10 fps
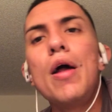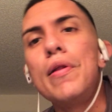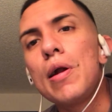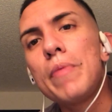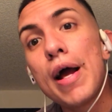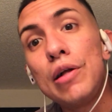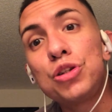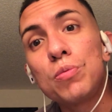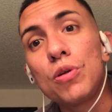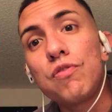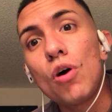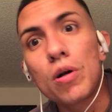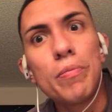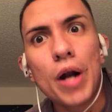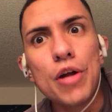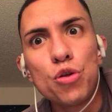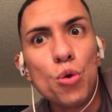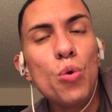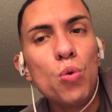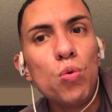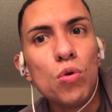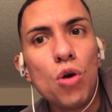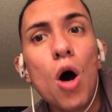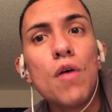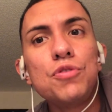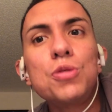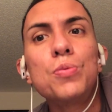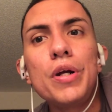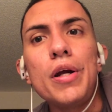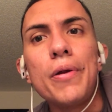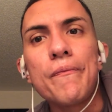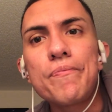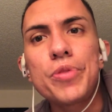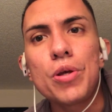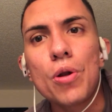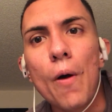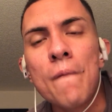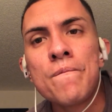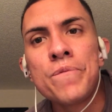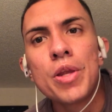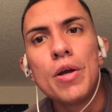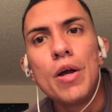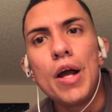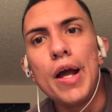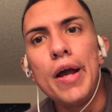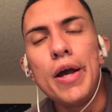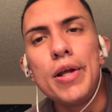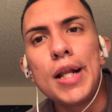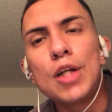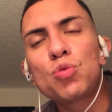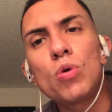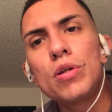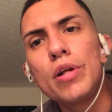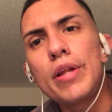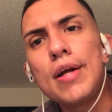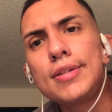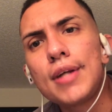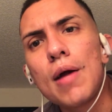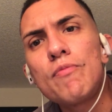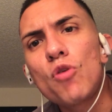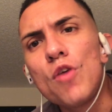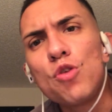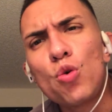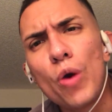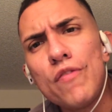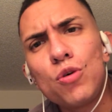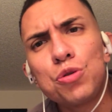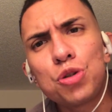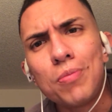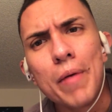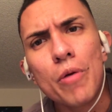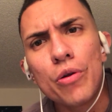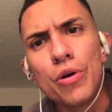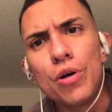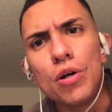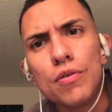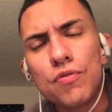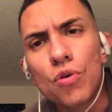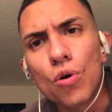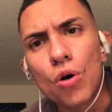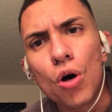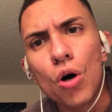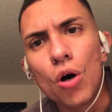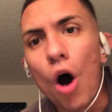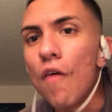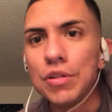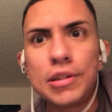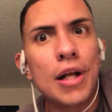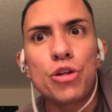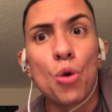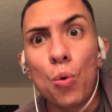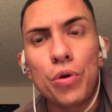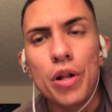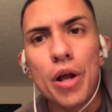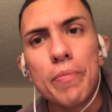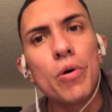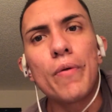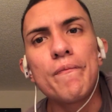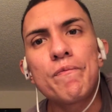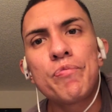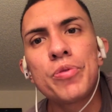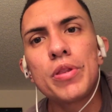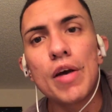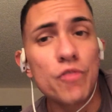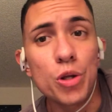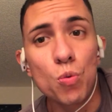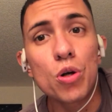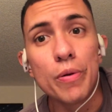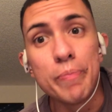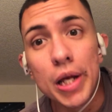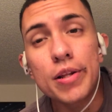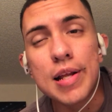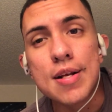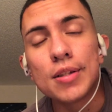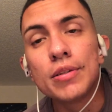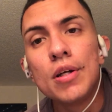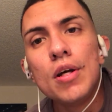that I'm a handsome motherfucker, but I do love to read, you know, and that's one of the things that I'm forever grateful to my mother for, uh, obviously not the only thing, but definitely one of the big things